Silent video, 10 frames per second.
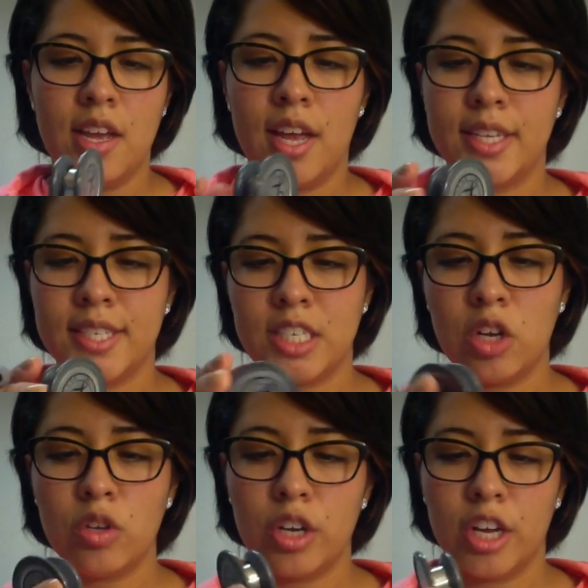It's
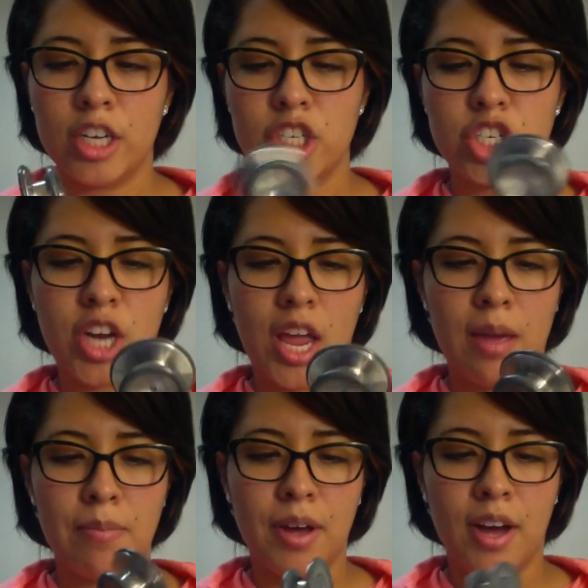still in a good
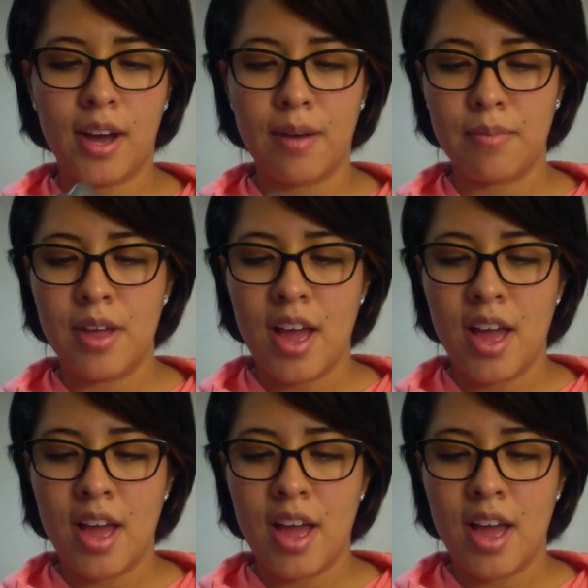shape. I